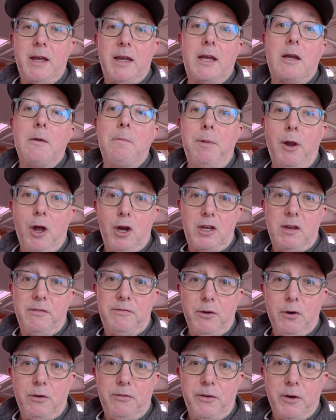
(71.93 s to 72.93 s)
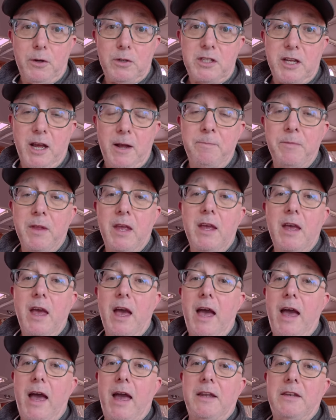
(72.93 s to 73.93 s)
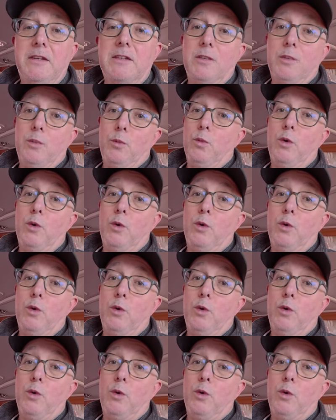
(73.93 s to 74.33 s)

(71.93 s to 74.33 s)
It could block your fuel filter, and